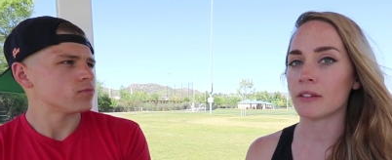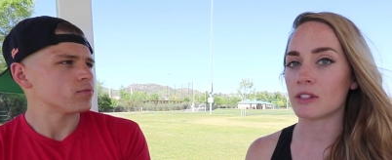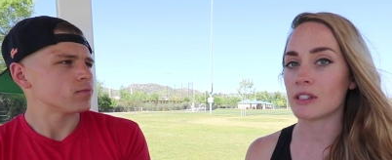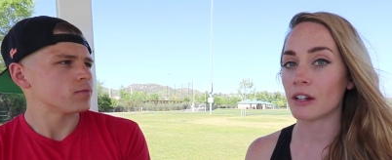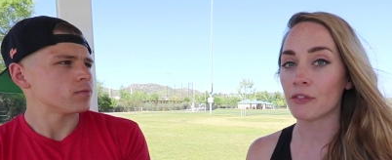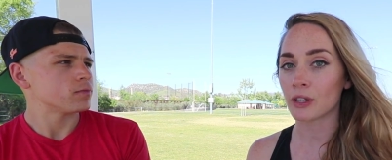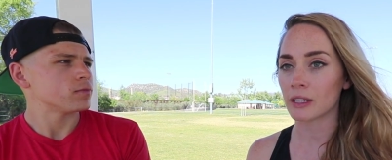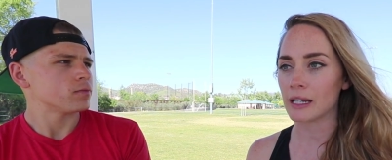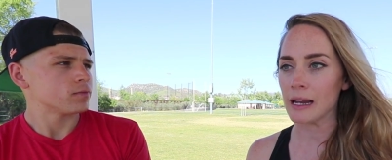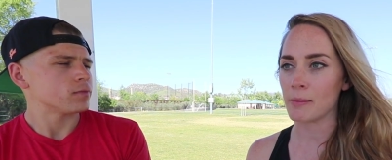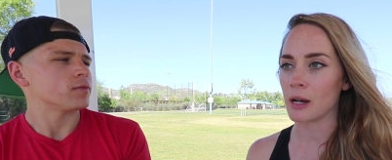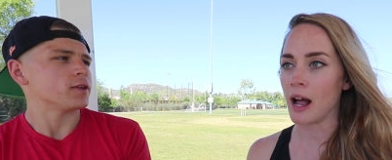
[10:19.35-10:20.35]
Speaker 1: lift
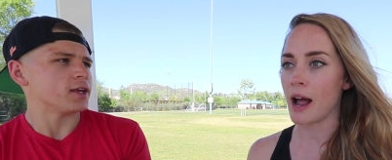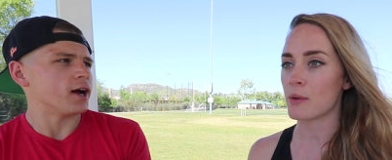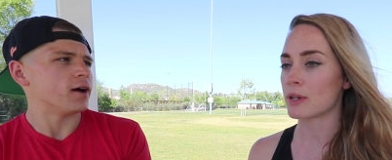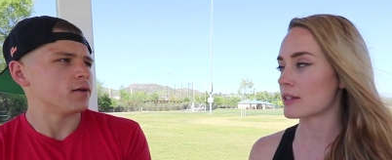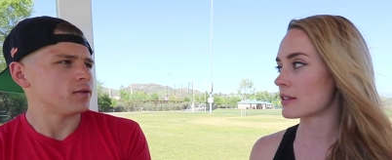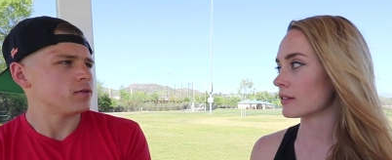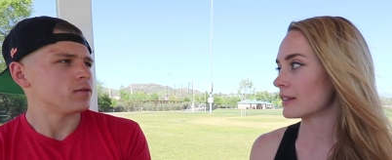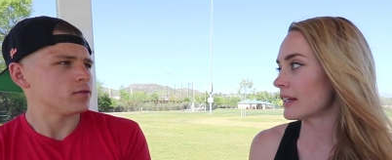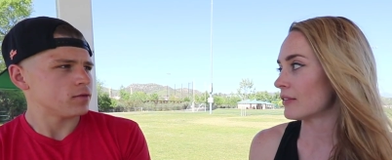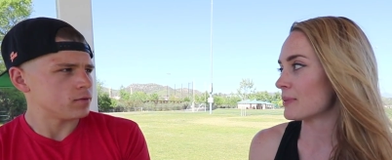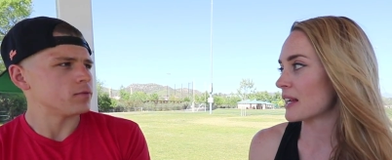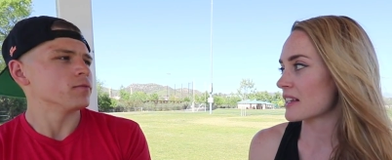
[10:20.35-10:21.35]
differently, but yeah. I would still
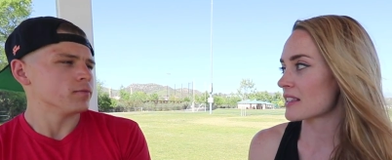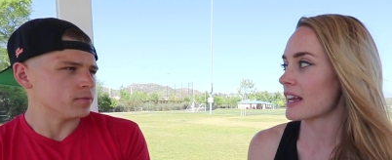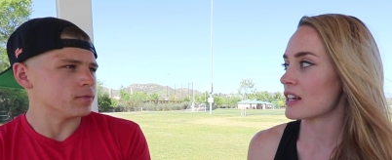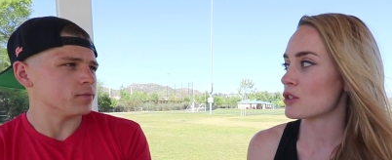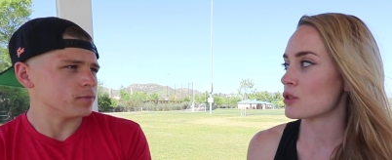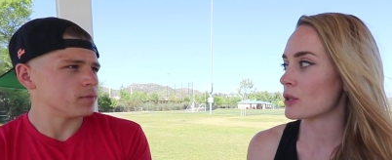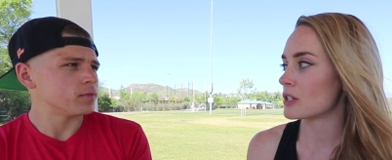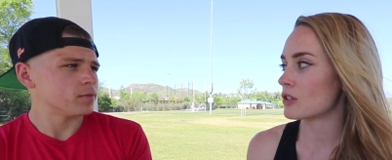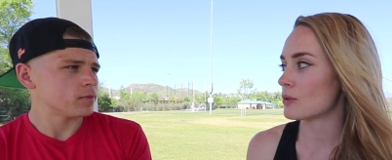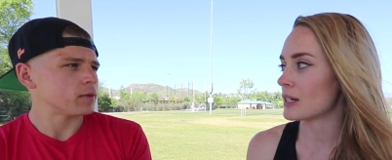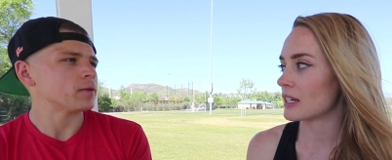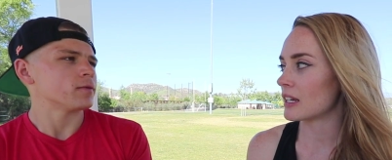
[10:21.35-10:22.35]
lift because I mm-hmm. enjoy
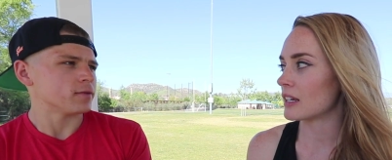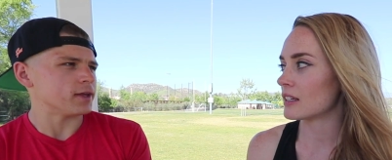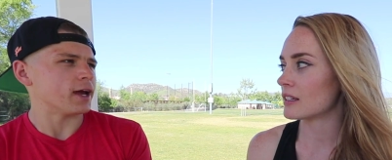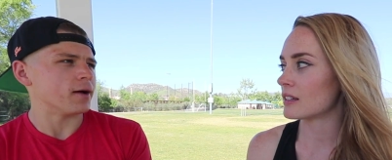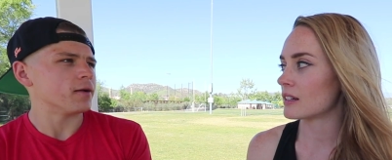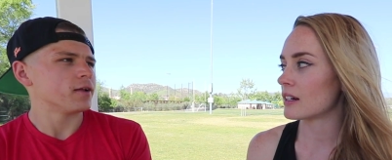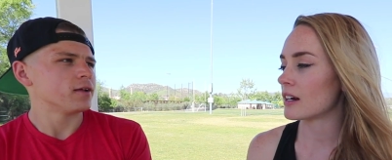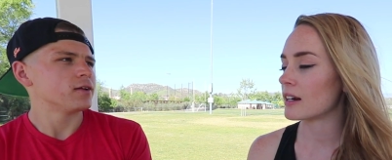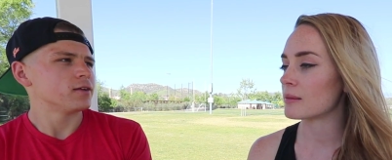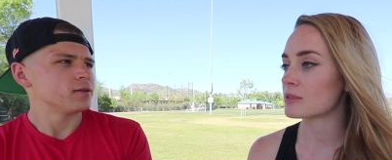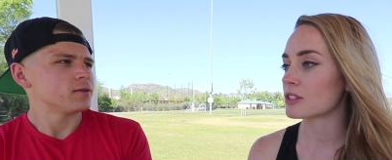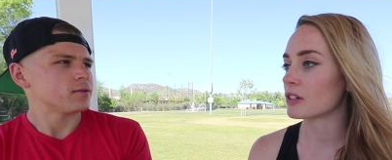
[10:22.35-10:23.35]
doing it.
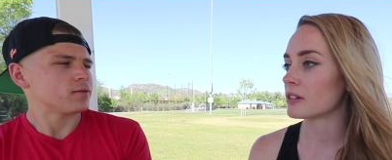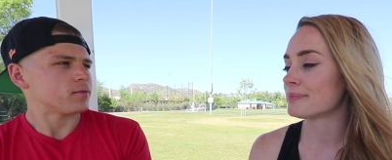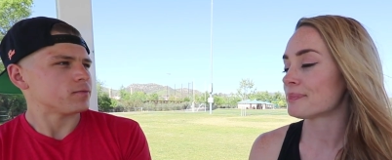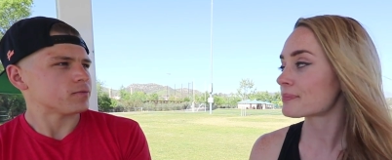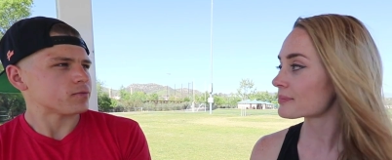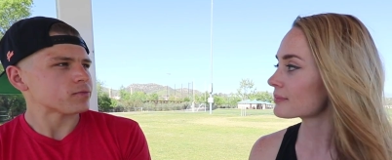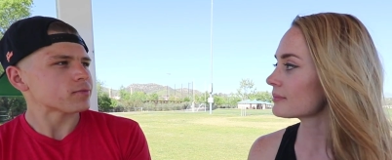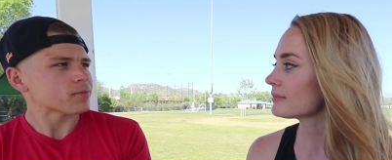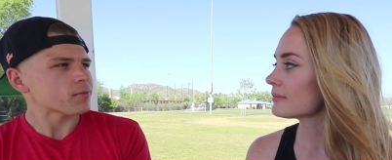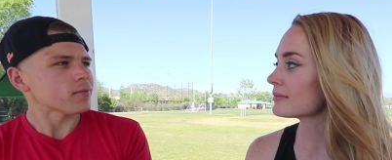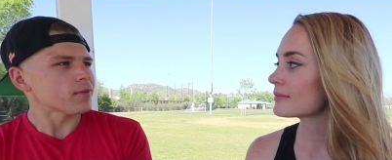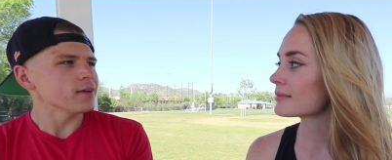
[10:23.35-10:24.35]
Yeah. Um, so
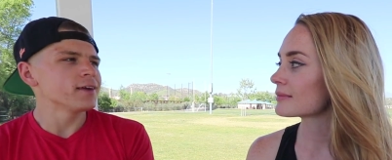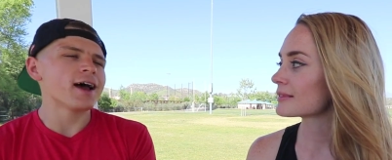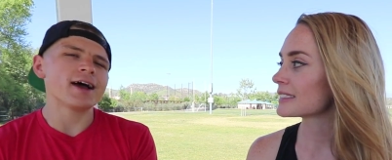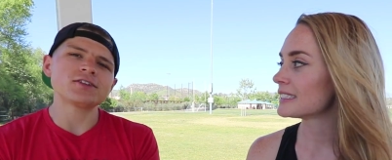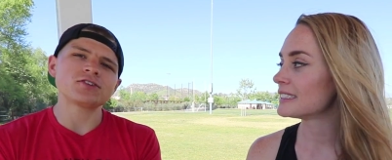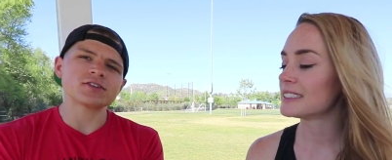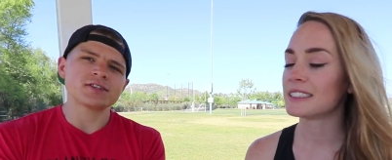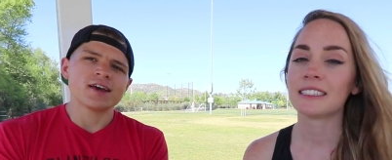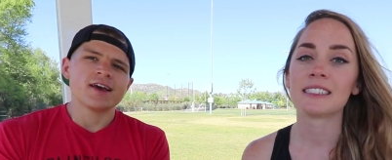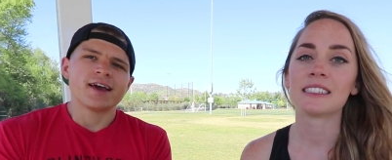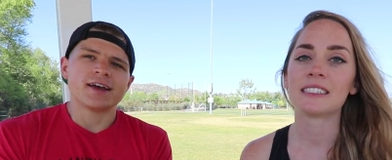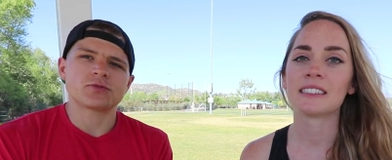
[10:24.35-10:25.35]
yeah, it's just
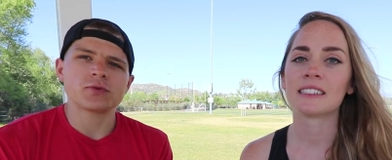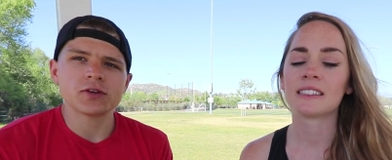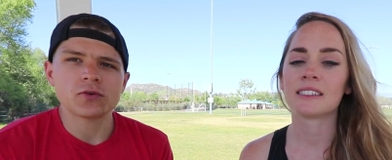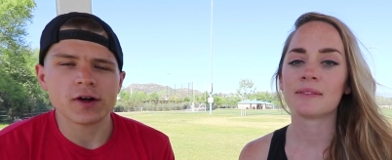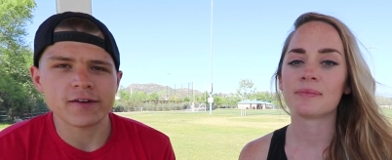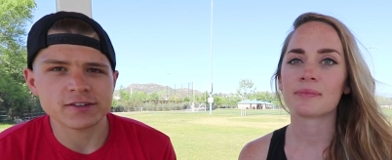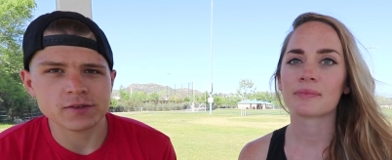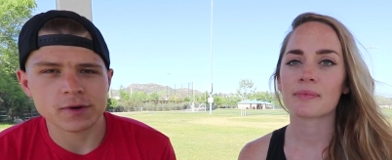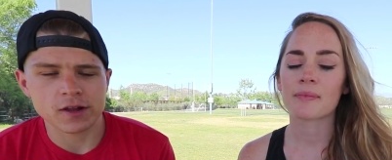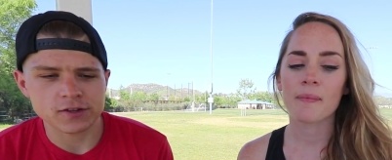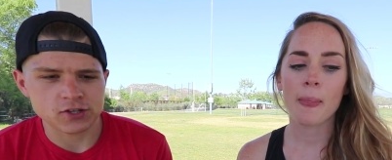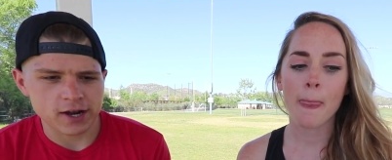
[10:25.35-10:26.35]
Speaker 2: it's really cool having
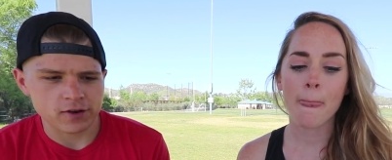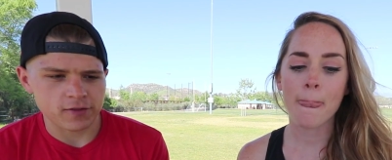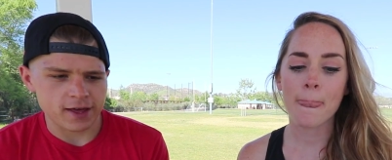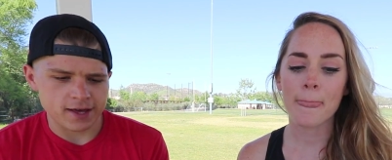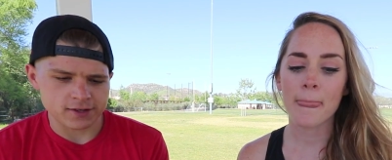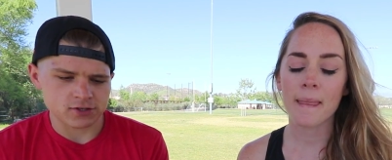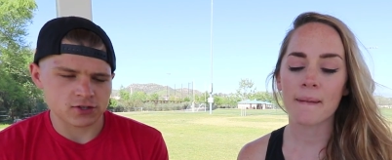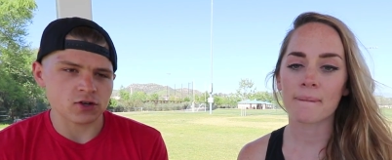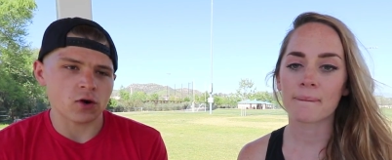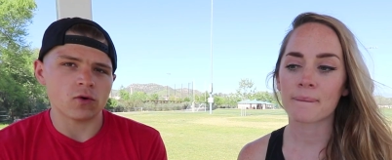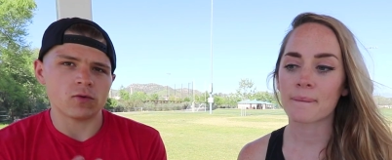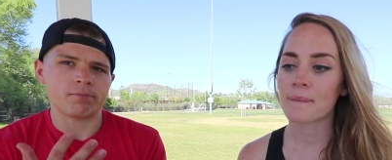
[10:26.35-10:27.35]
someone on the channel that is
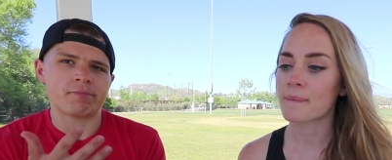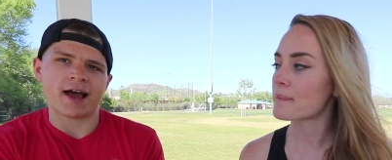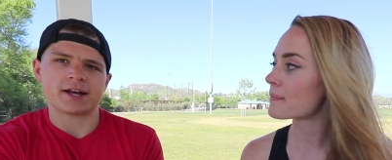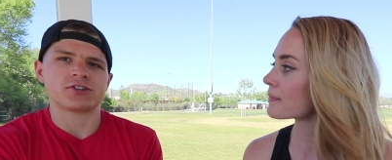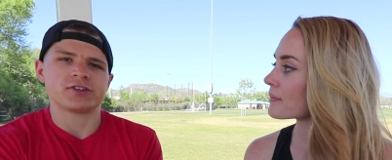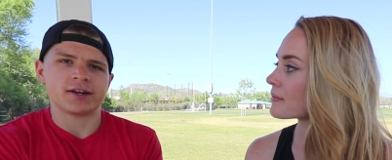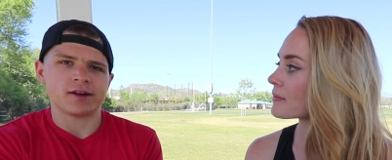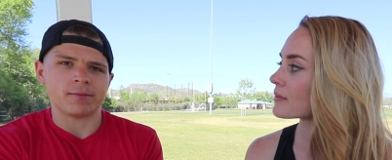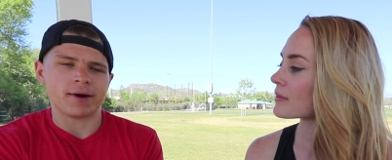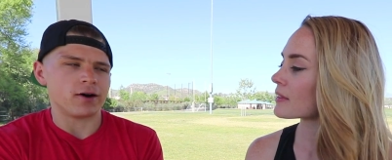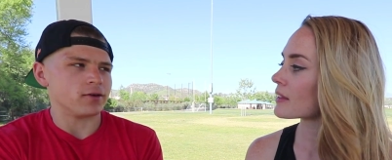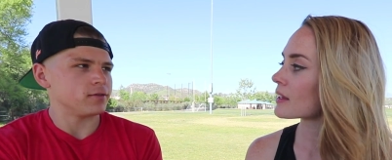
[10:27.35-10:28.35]
so passionate
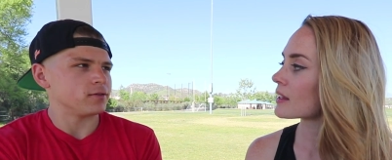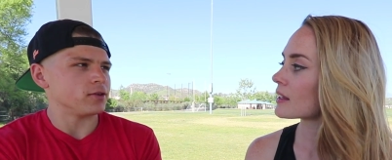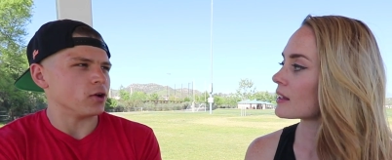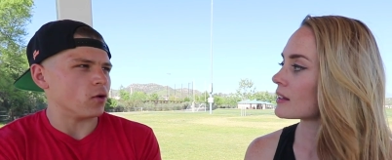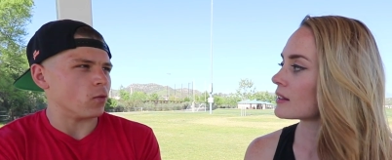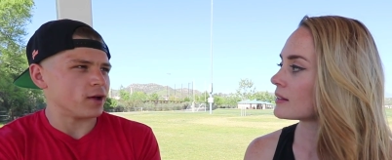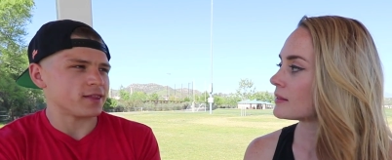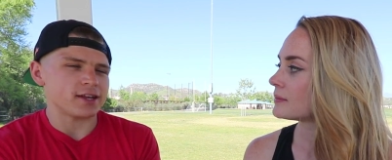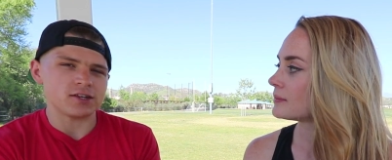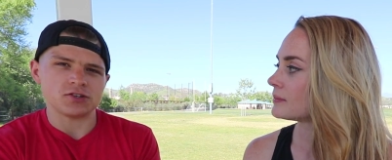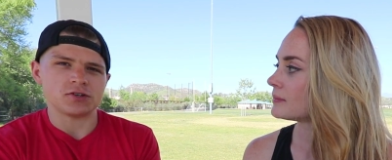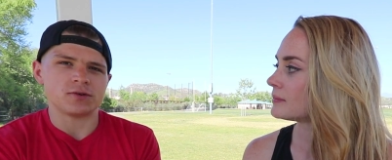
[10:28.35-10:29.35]
about you know what
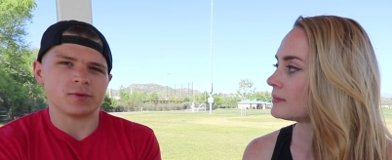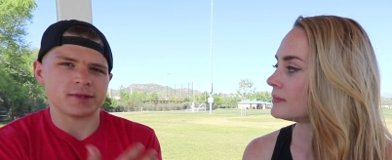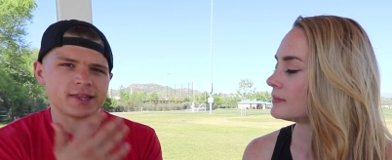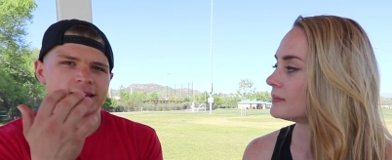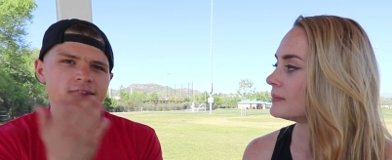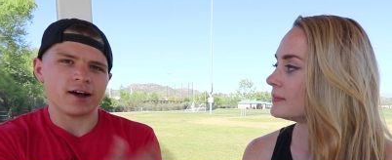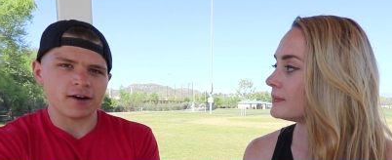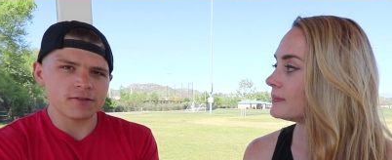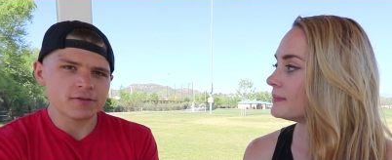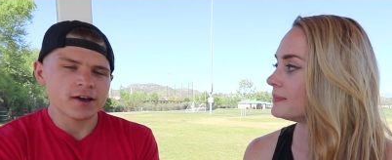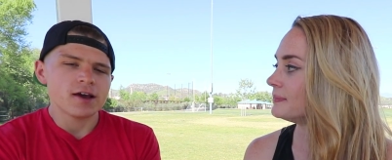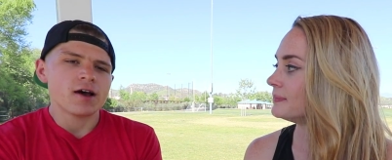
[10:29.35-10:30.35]
they do and what they
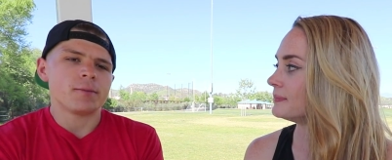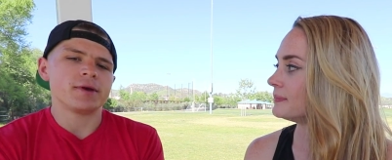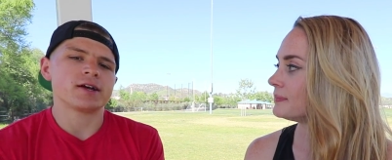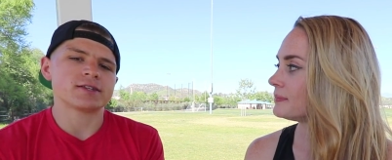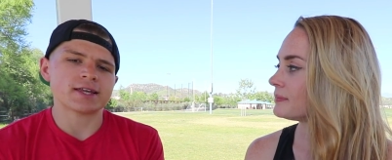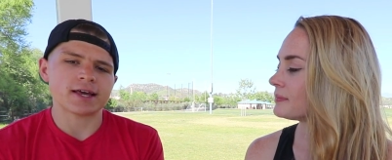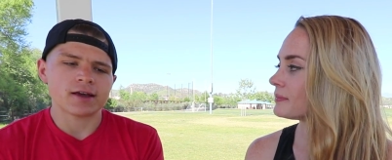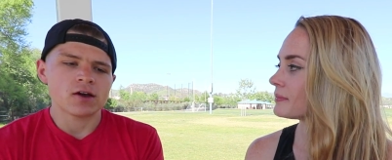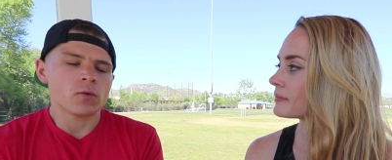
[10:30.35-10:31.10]
love mm-hmm. because like